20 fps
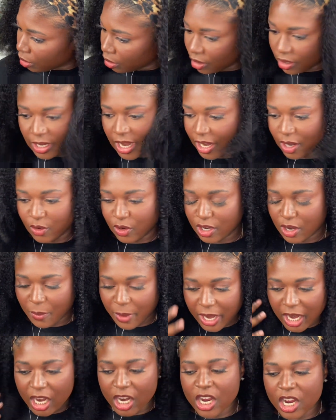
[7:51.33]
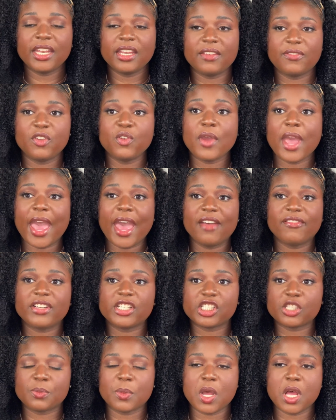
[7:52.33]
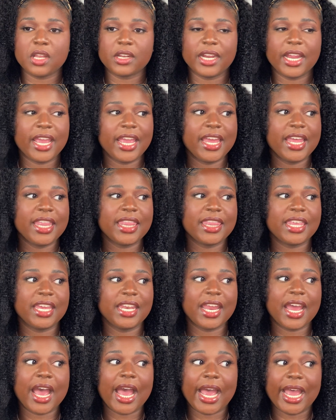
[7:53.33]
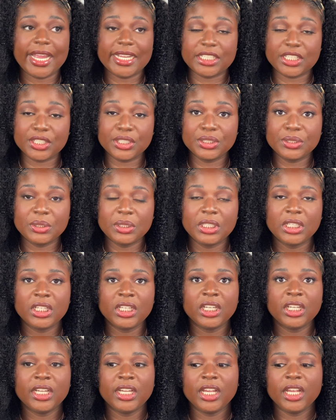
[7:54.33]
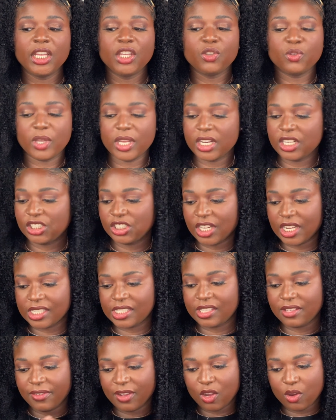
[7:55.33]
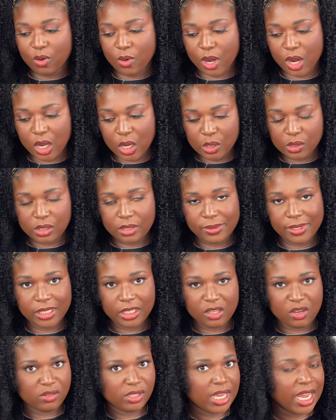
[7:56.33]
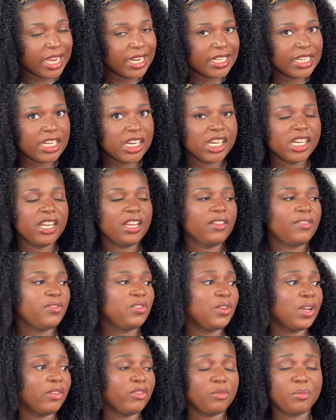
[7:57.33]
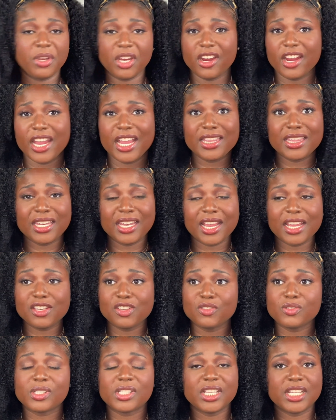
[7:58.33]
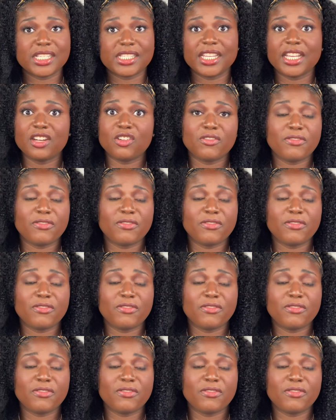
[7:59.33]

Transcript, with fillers: Not going nowhere. If you have a smaller head than I do, you can adjust the Velcro to be a little tighter. If you have a bigger head than I do, sis, it'll